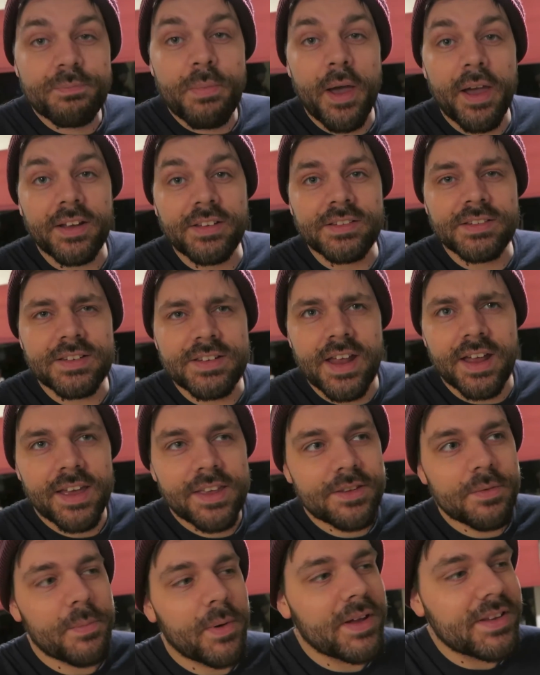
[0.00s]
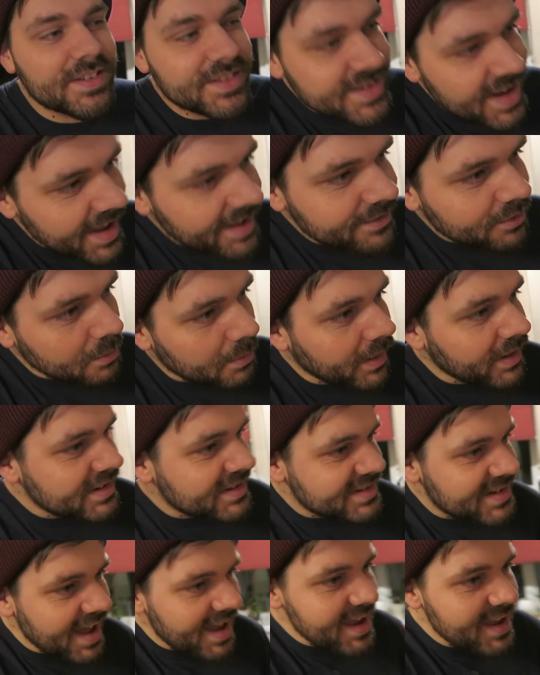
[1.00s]
Burns night. Is it Burns night or
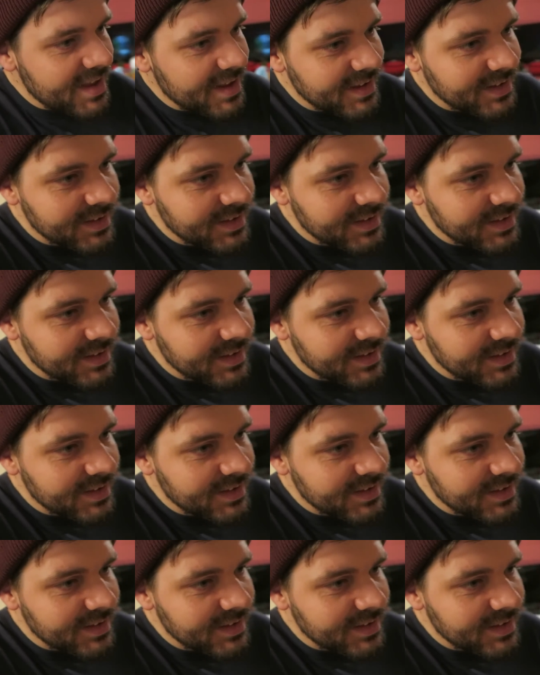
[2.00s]
Burns day?